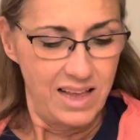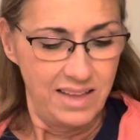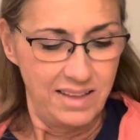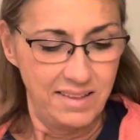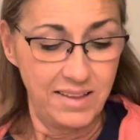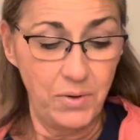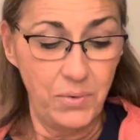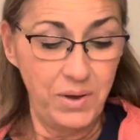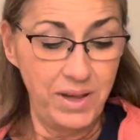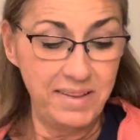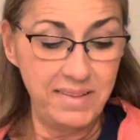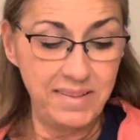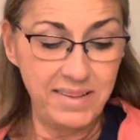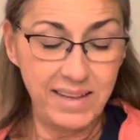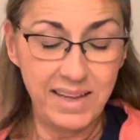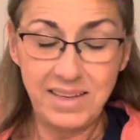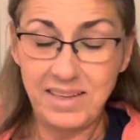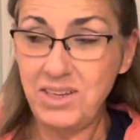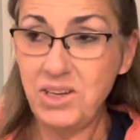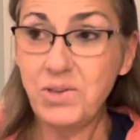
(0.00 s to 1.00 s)
So he
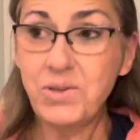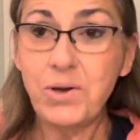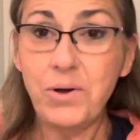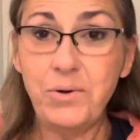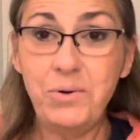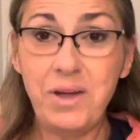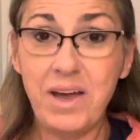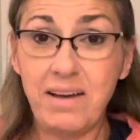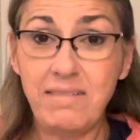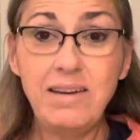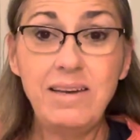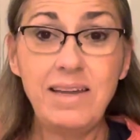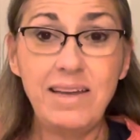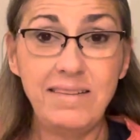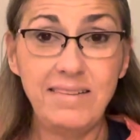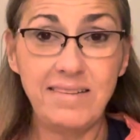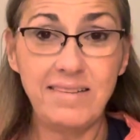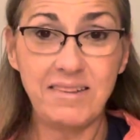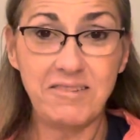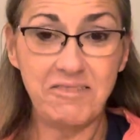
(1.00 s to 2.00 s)
said, you'll go down in
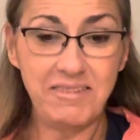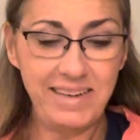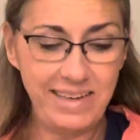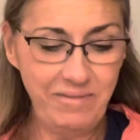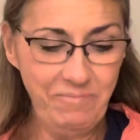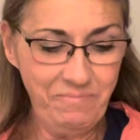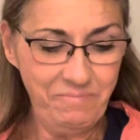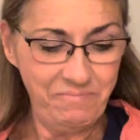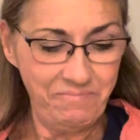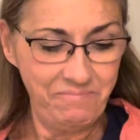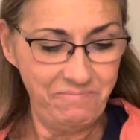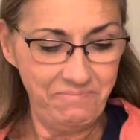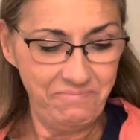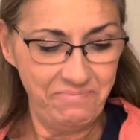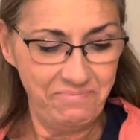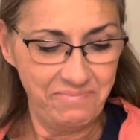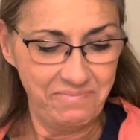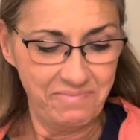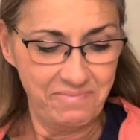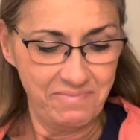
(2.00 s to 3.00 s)
history.
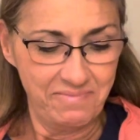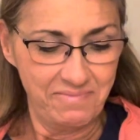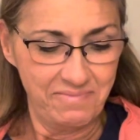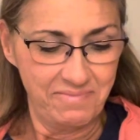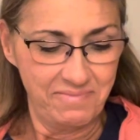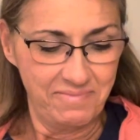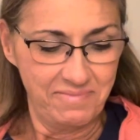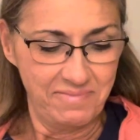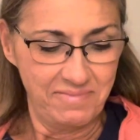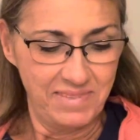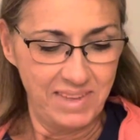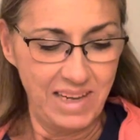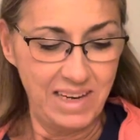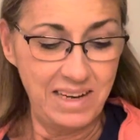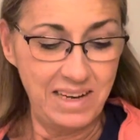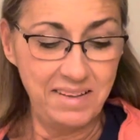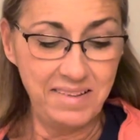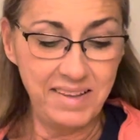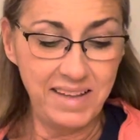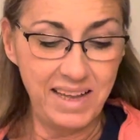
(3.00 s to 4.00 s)
And
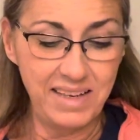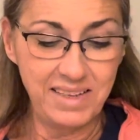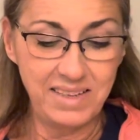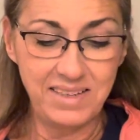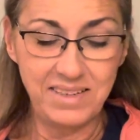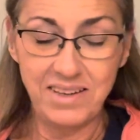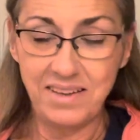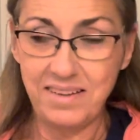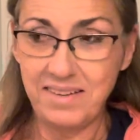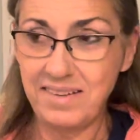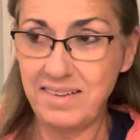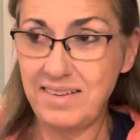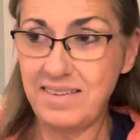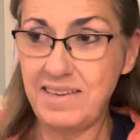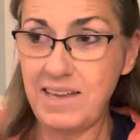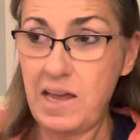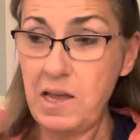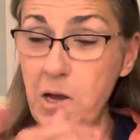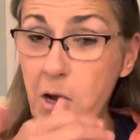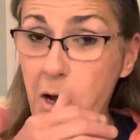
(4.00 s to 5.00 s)
he said, just
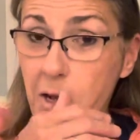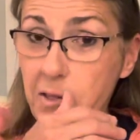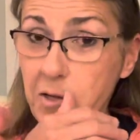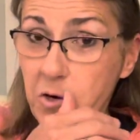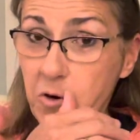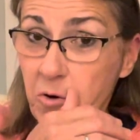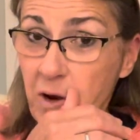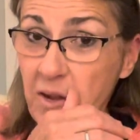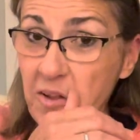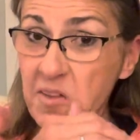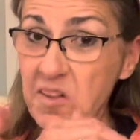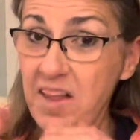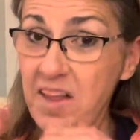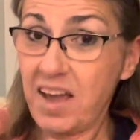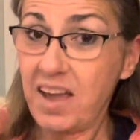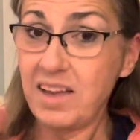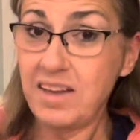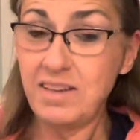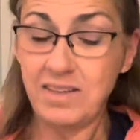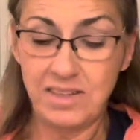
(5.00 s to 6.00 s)
stay on the correct
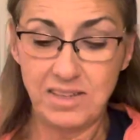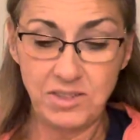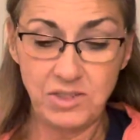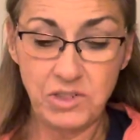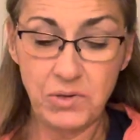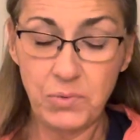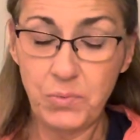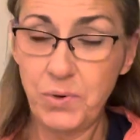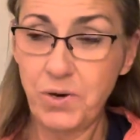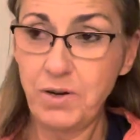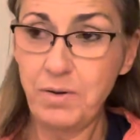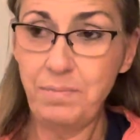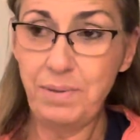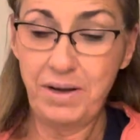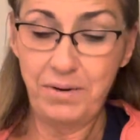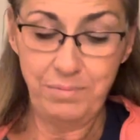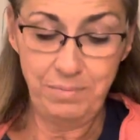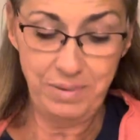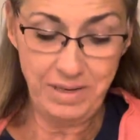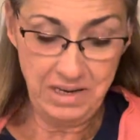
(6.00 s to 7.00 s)
side. Don't worry
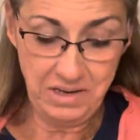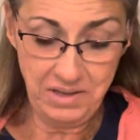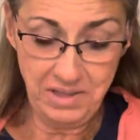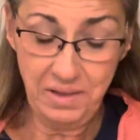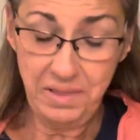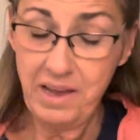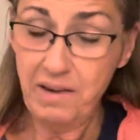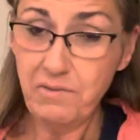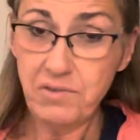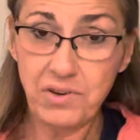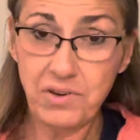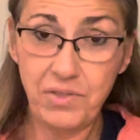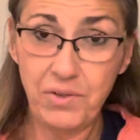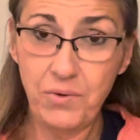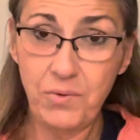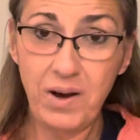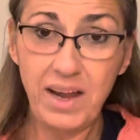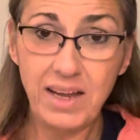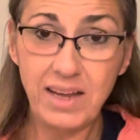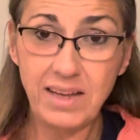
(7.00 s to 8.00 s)
about being on the left or the
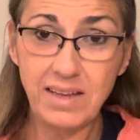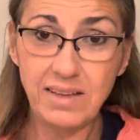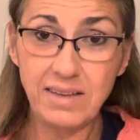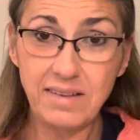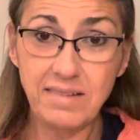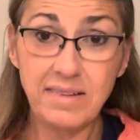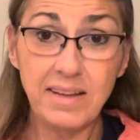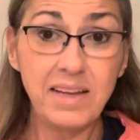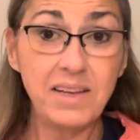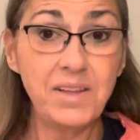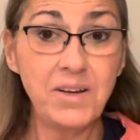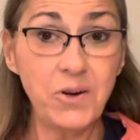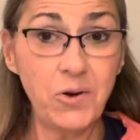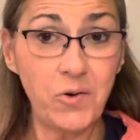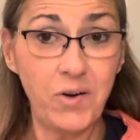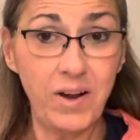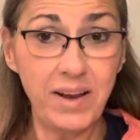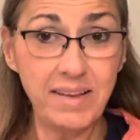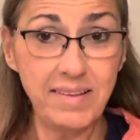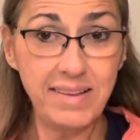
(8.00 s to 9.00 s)
right. Stay on the
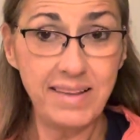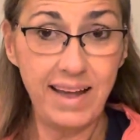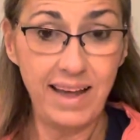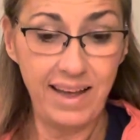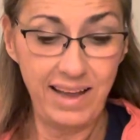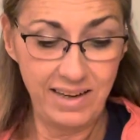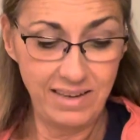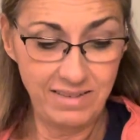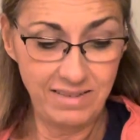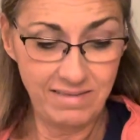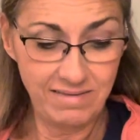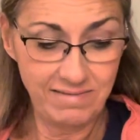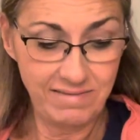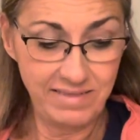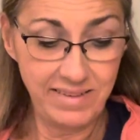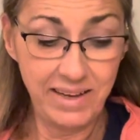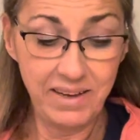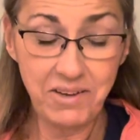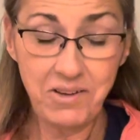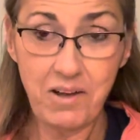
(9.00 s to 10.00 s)
correct side.
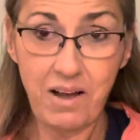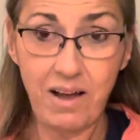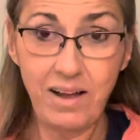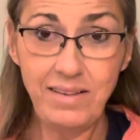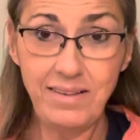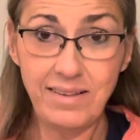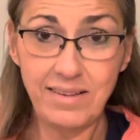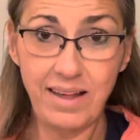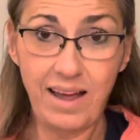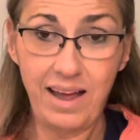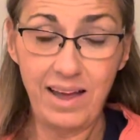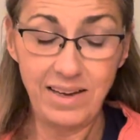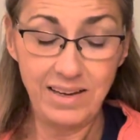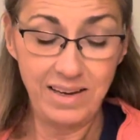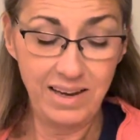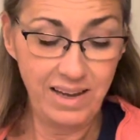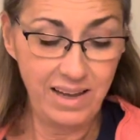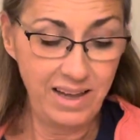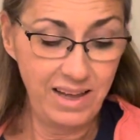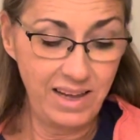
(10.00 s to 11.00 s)
Stay on God's side.
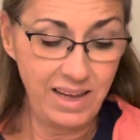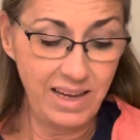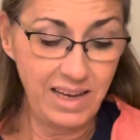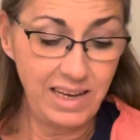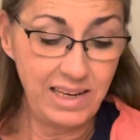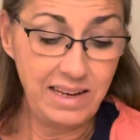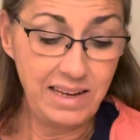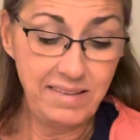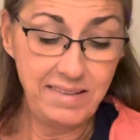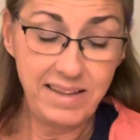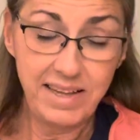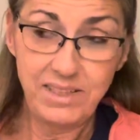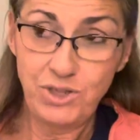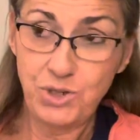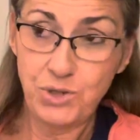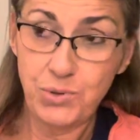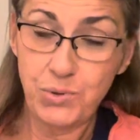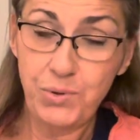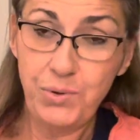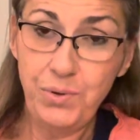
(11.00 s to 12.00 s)
And he said,
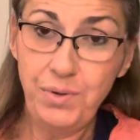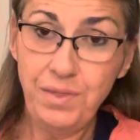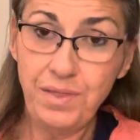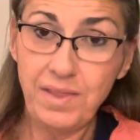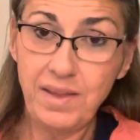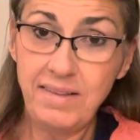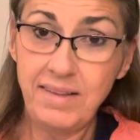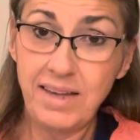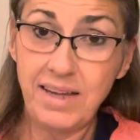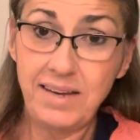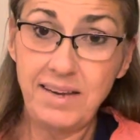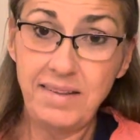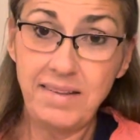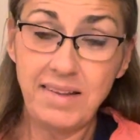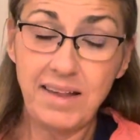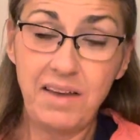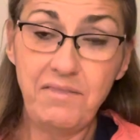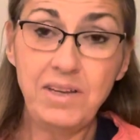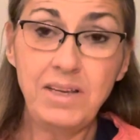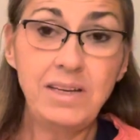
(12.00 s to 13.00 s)
truth is
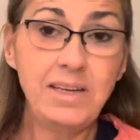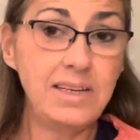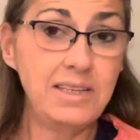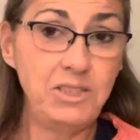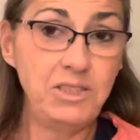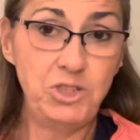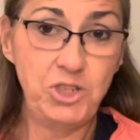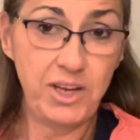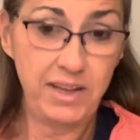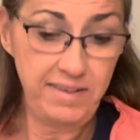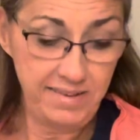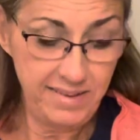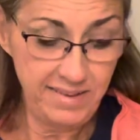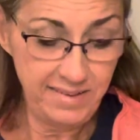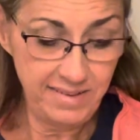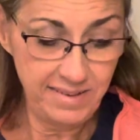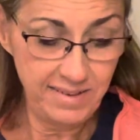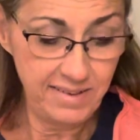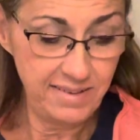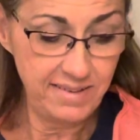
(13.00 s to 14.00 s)
87 and
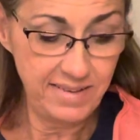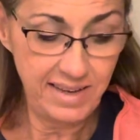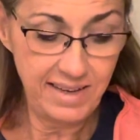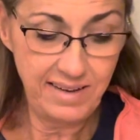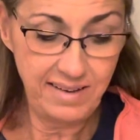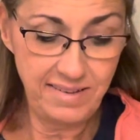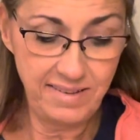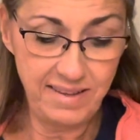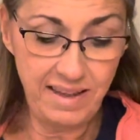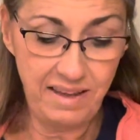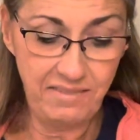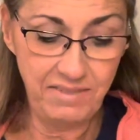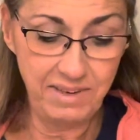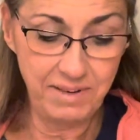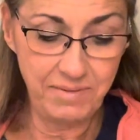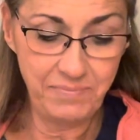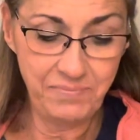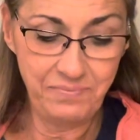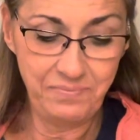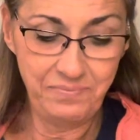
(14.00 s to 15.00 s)
justice is 87.